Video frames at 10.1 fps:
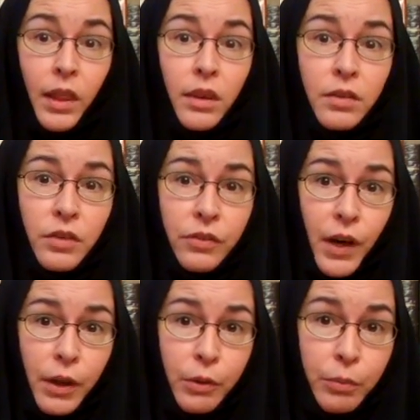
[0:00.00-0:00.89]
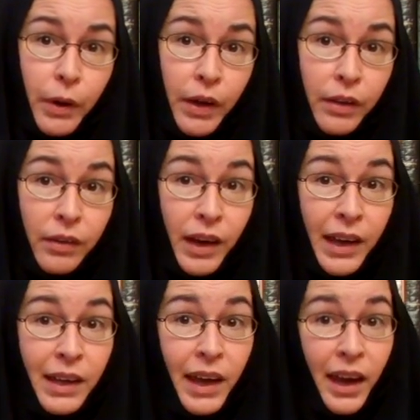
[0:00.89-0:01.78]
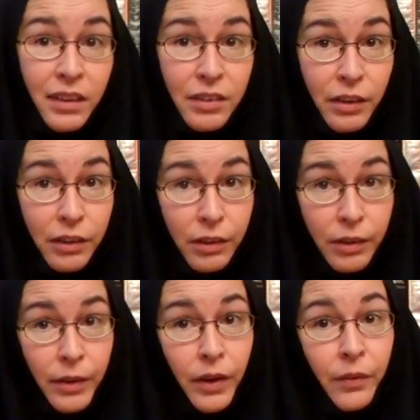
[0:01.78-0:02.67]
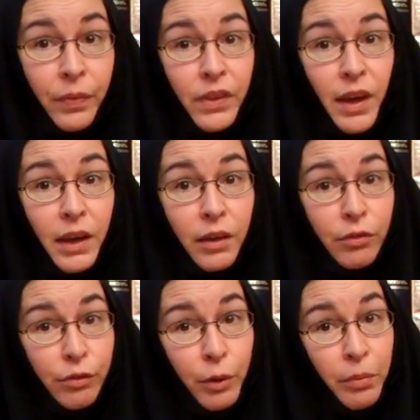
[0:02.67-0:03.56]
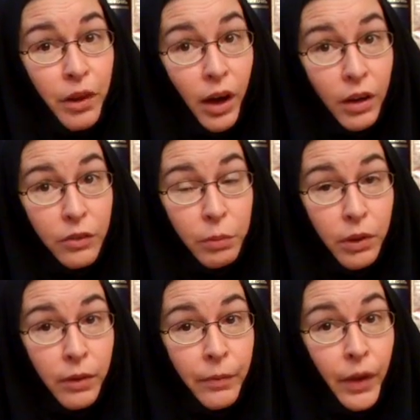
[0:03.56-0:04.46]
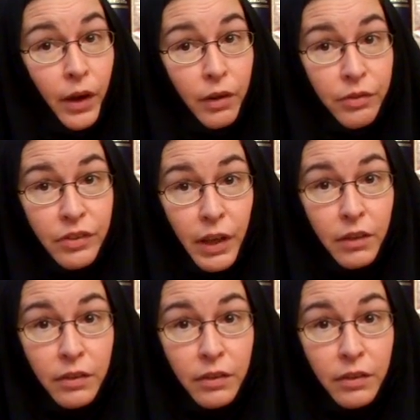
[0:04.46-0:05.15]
This is followed by a canticle taken from the Gospel of St.